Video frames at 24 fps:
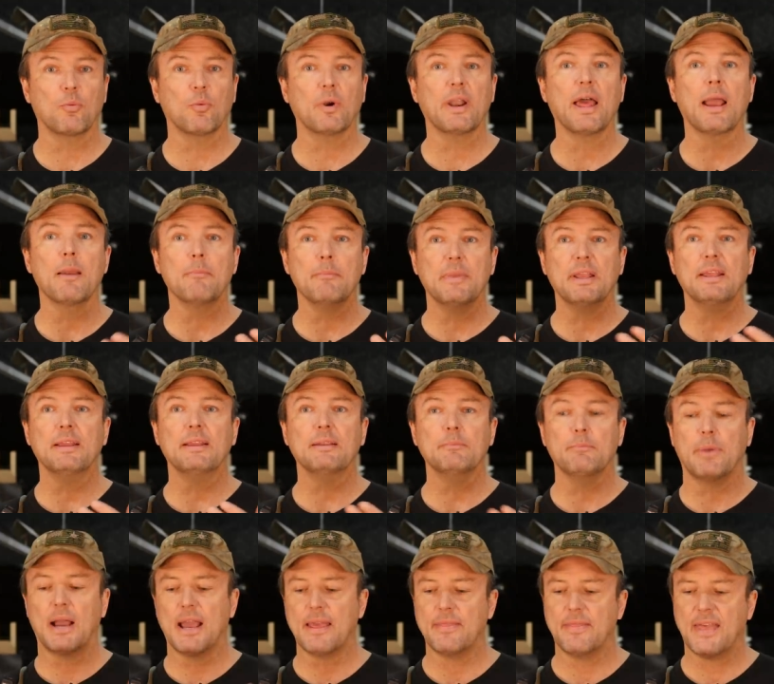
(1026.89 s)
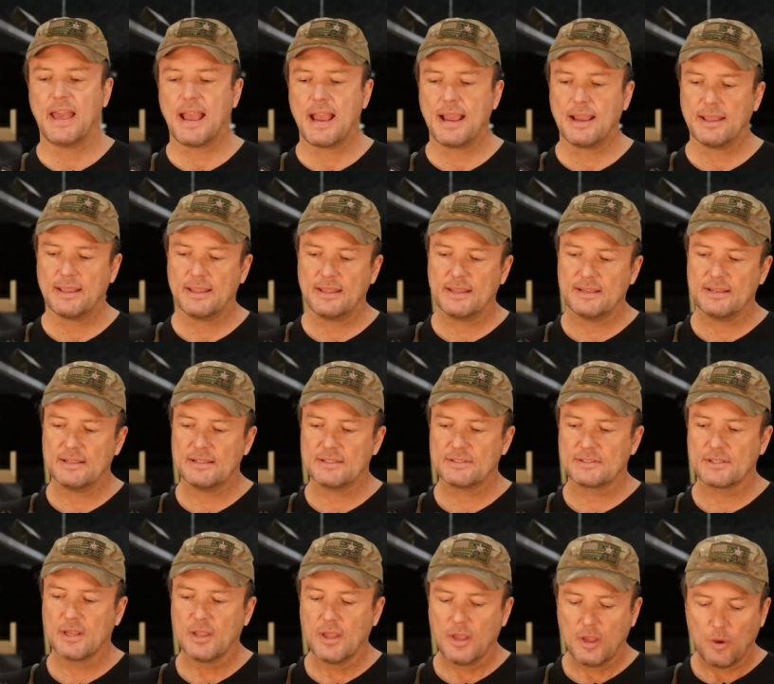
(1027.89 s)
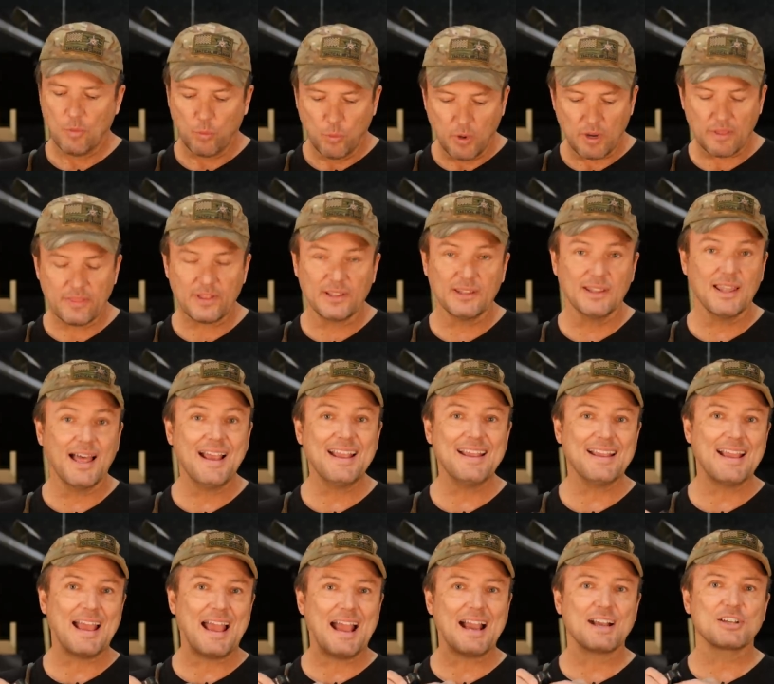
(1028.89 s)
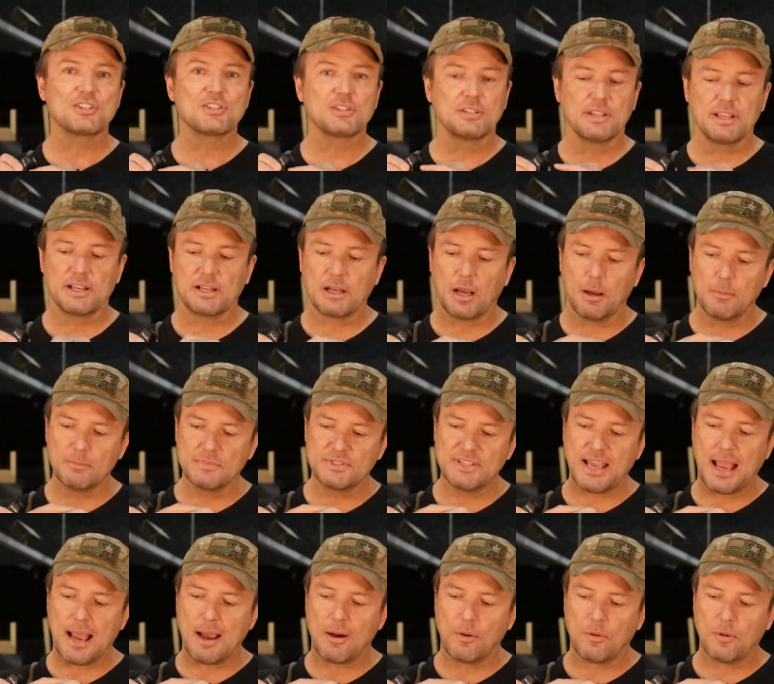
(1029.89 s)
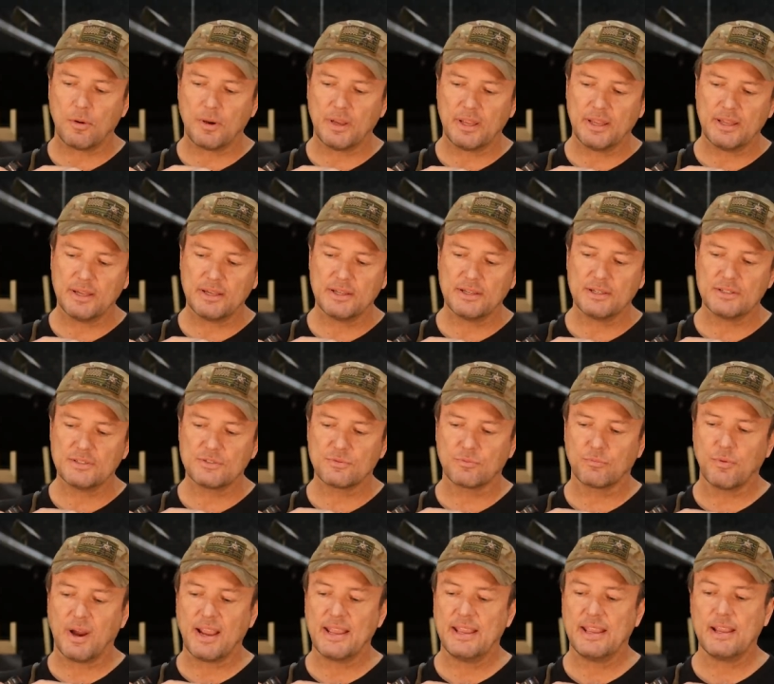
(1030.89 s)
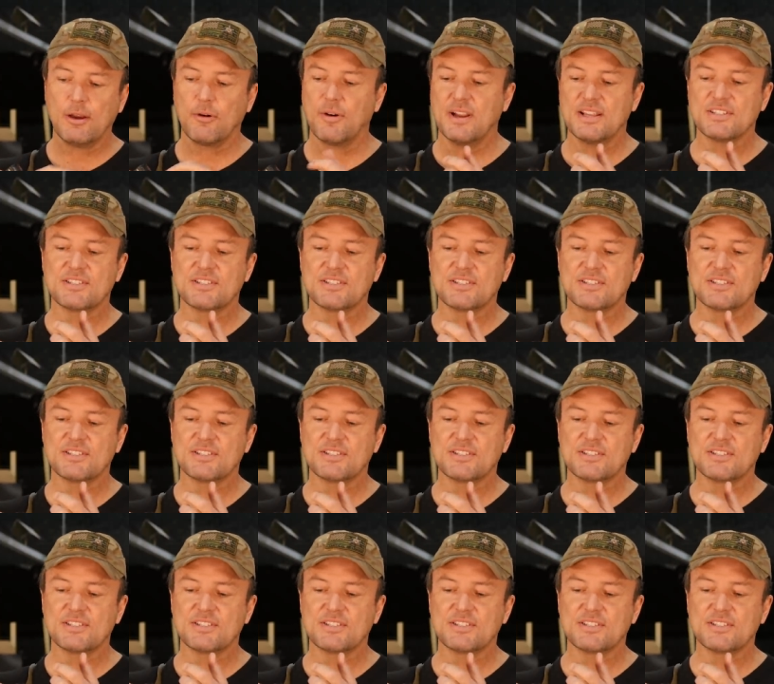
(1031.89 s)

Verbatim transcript: What I mean by that is where the light actually comes out is right here.